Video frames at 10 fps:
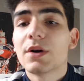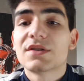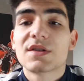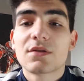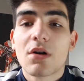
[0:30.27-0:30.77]

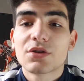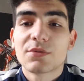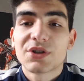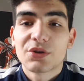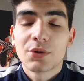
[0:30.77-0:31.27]
subscribe to my
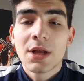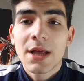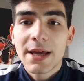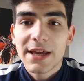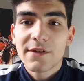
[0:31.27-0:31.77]
channel
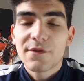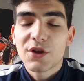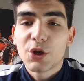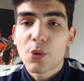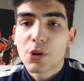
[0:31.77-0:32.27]
if
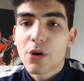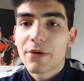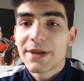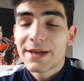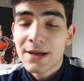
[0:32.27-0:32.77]
you are new on
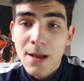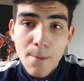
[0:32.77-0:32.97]
here.